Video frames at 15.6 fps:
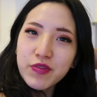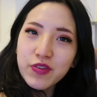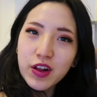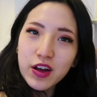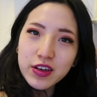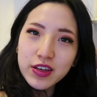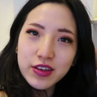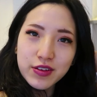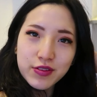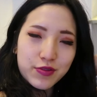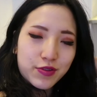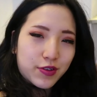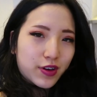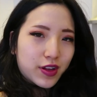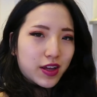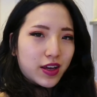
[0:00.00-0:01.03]
vlogging
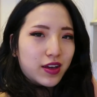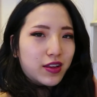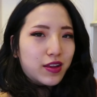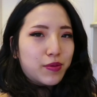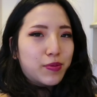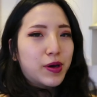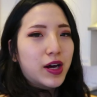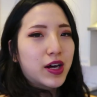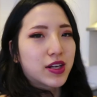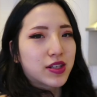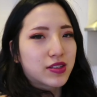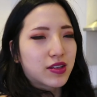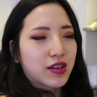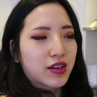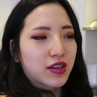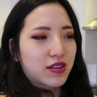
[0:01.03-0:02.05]
for like the
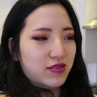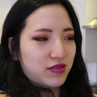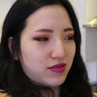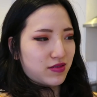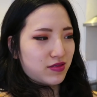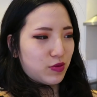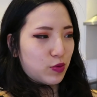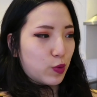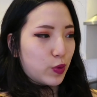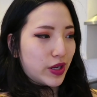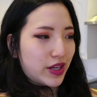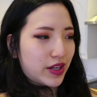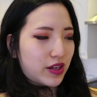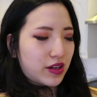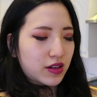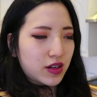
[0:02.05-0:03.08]
past like
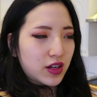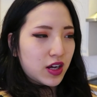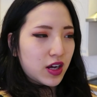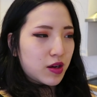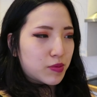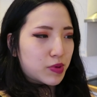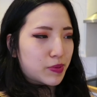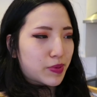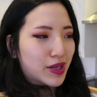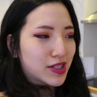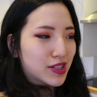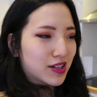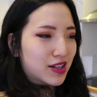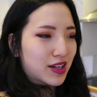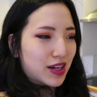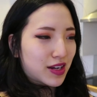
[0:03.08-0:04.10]
week, but
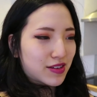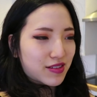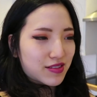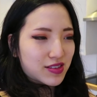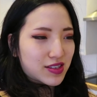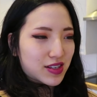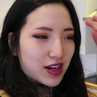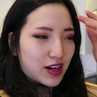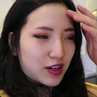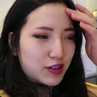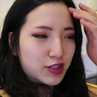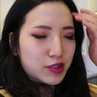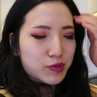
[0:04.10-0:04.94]
basically I'll